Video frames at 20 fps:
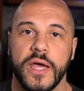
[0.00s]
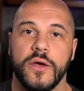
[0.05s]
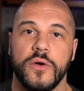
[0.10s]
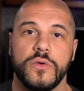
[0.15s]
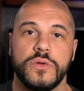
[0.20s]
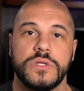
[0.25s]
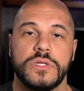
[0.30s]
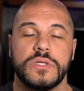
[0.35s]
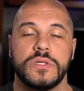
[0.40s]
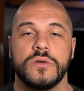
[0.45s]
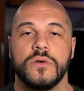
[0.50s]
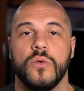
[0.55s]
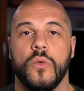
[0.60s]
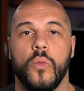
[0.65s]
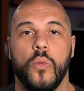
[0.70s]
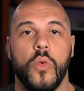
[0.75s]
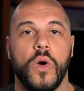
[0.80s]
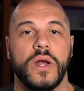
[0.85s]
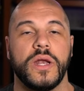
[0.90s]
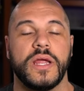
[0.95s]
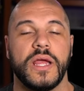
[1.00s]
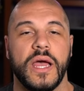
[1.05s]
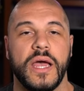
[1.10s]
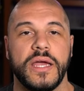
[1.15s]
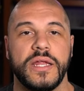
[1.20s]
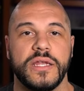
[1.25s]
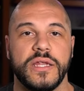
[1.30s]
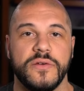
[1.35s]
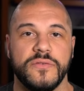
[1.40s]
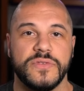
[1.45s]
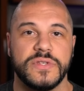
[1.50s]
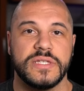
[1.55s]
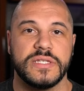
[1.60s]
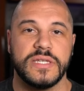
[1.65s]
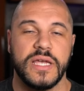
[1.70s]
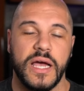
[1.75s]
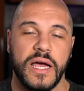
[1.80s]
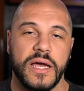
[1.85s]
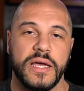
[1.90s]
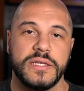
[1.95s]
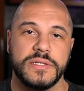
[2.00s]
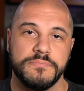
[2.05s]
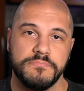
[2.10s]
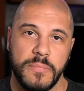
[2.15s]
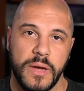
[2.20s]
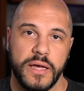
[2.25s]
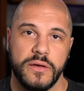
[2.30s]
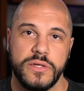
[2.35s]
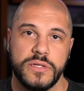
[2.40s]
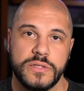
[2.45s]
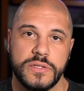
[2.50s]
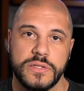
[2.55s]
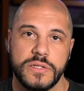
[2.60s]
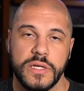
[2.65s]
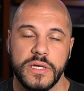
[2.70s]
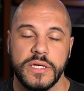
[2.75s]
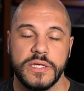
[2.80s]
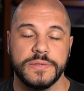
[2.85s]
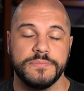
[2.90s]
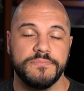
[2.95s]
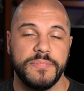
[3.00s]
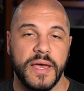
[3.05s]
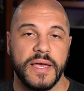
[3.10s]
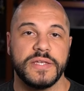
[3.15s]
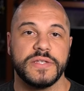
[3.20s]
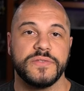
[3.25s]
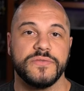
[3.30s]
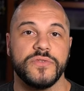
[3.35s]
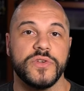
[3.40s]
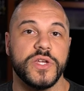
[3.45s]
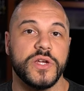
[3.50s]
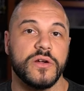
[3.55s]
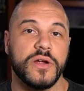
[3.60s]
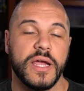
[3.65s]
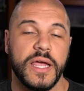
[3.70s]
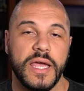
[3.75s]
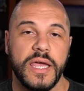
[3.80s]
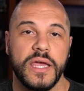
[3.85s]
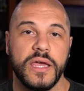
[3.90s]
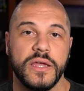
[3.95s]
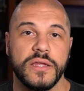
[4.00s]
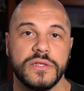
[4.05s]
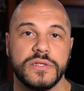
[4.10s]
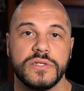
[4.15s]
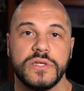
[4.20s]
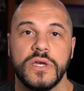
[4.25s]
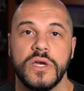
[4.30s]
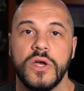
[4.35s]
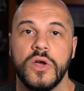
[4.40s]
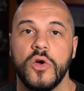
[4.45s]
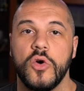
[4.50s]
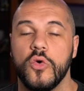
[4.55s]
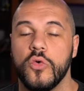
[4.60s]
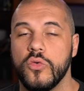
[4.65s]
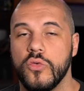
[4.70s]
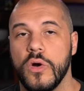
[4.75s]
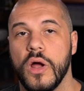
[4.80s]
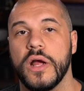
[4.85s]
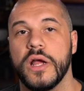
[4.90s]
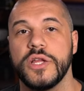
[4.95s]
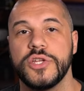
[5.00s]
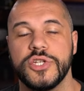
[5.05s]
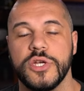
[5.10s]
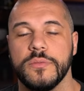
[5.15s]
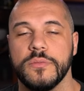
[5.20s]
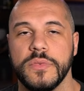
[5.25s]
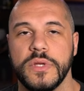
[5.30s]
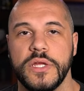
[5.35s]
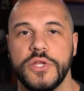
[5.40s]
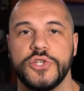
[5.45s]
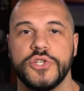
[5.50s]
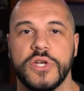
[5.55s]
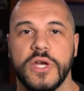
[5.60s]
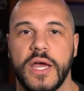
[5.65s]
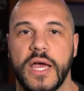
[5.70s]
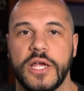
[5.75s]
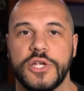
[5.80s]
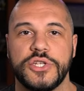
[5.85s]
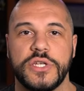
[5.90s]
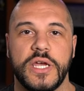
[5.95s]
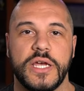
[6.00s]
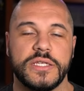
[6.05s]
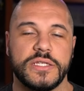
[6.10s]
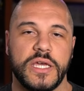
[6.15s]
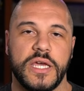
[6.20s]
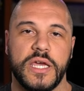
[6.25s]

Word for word: out what kind of size mice is best for your hands, Rocket Jump Ninja actually has